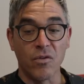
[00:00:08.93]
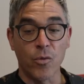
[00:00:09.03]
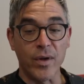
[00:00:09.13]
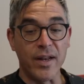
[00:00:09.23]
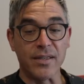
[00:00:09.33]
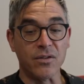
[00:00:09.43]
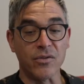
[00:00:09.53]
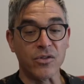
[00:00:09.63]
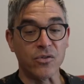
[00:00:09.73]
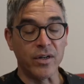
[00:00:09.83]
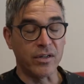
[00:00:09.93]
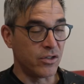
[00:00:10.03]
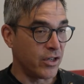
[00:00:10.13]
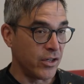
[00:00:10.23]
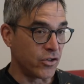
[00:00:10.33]
three days on the street can
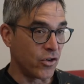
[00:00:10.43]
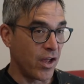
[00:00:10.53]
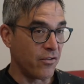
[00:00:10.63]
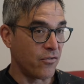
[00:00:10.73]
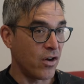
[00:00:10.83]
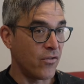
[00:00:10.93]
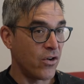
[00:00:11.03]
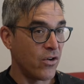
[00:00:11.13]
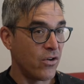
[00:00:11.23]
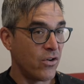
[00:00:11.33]
change your life forever.